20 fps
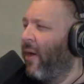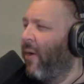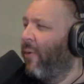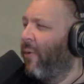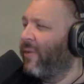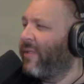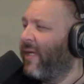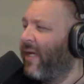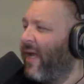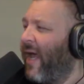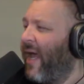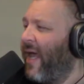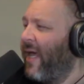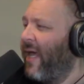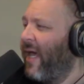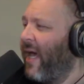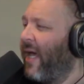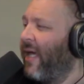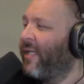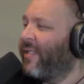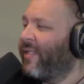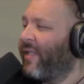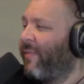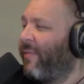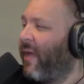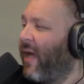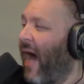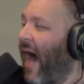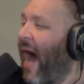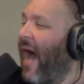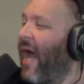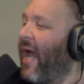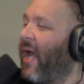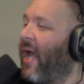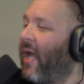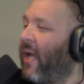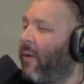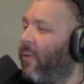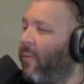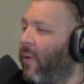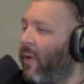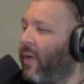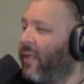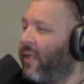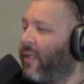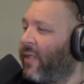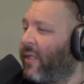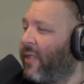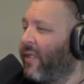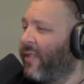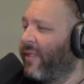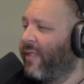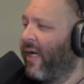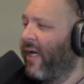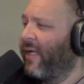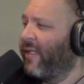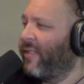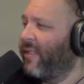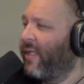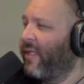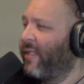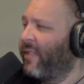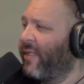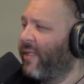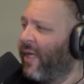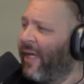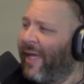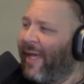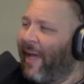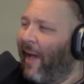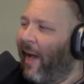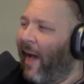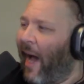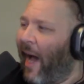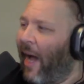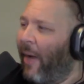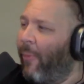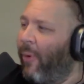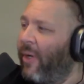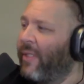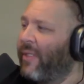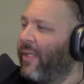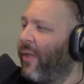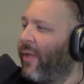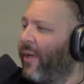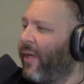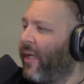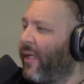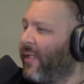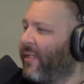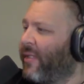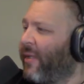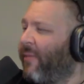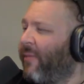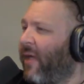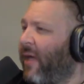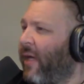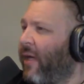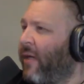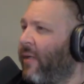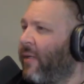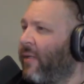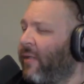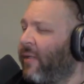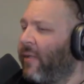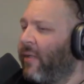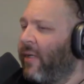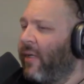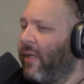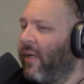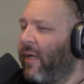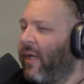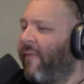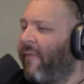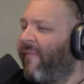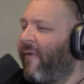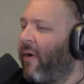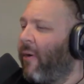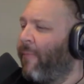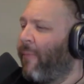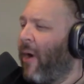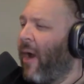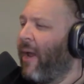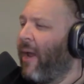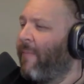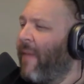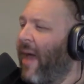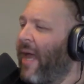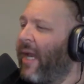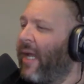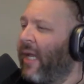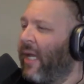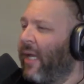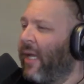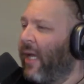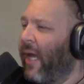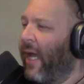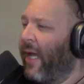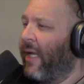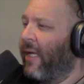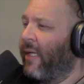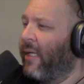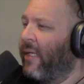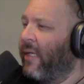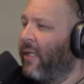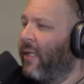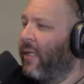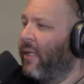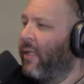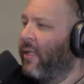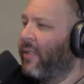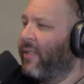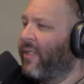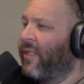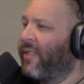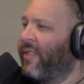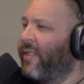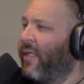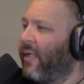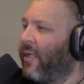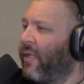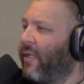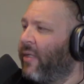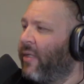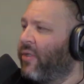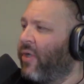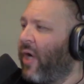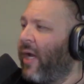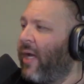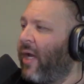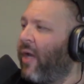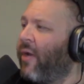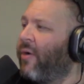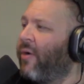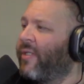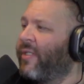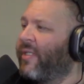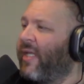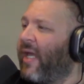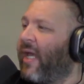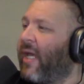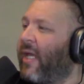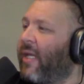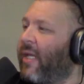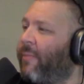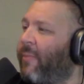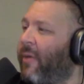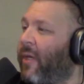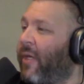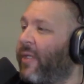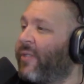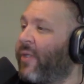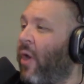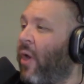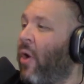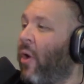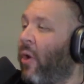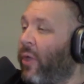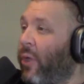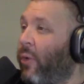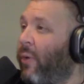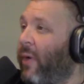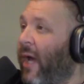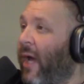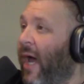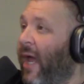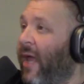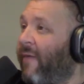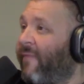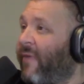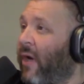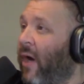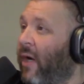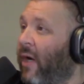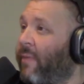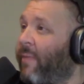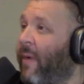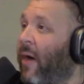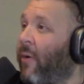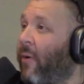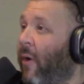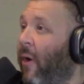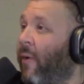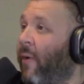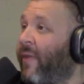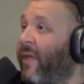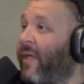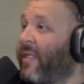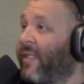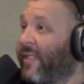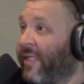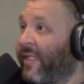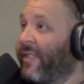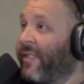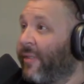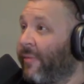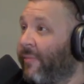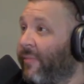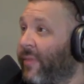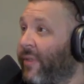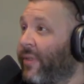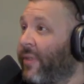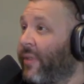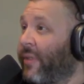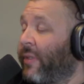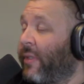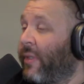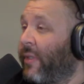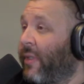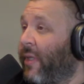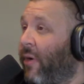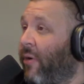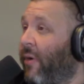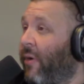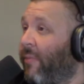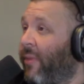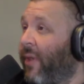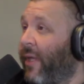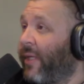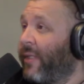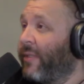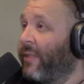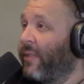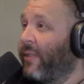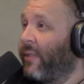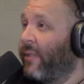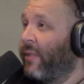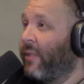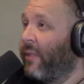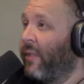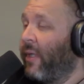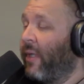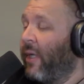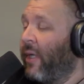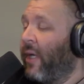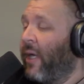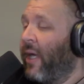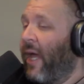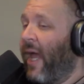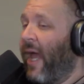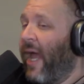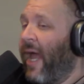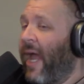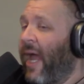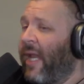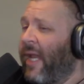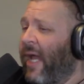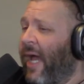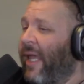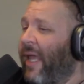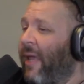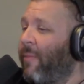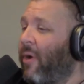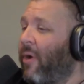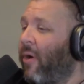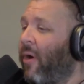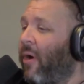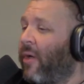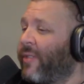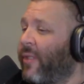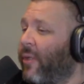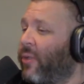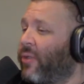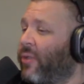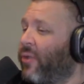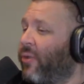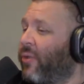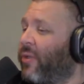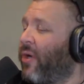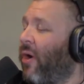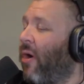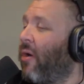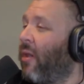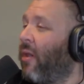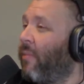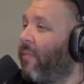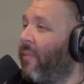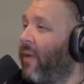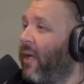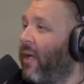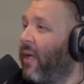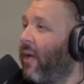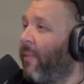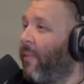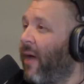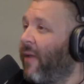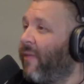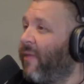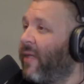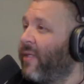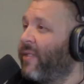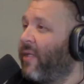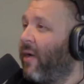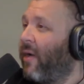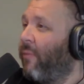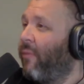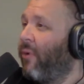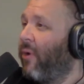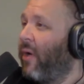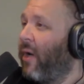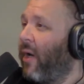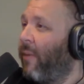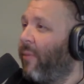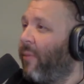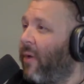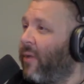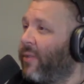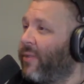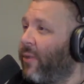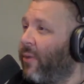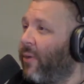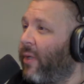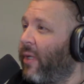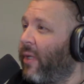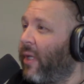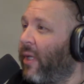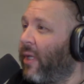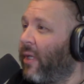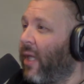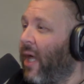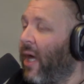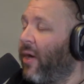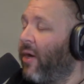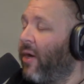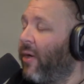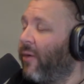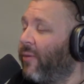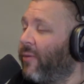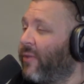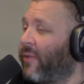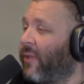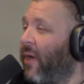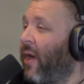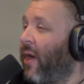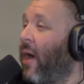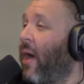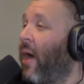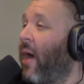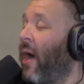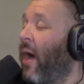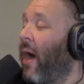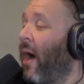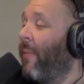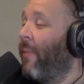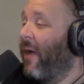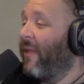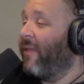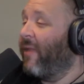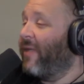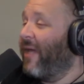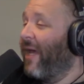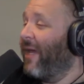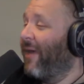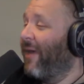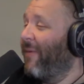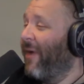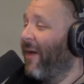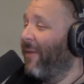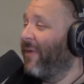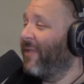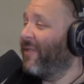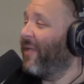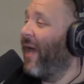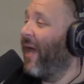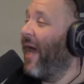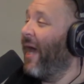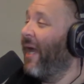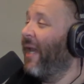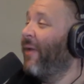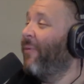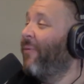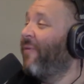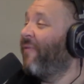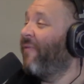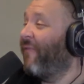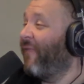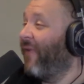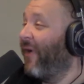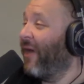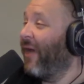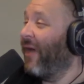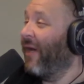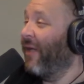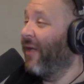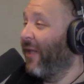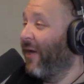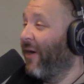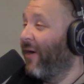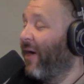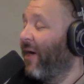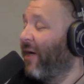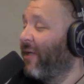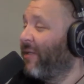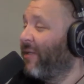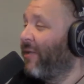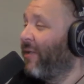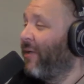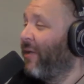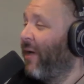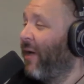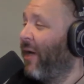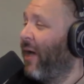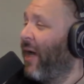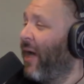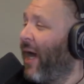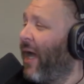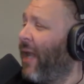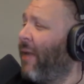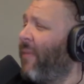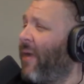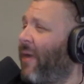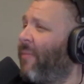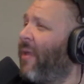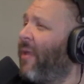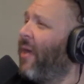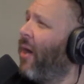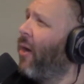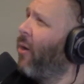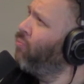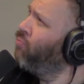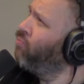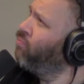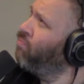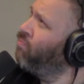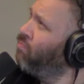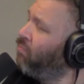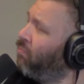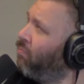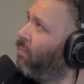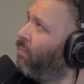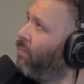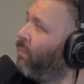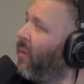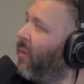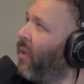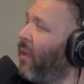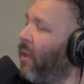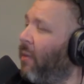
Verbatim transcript: Well, today is something I wanted to discuss because I wanted to look at something in a very pragmatic and just trying to understand because you and I have talked about all these systems that are in place. Uh huh. And I came across a George Carlin bit about this, and I'll put it up also in the liner notes about the Ten Commandments, and it was fucking hilarious. And it made me go, hmm, hmm.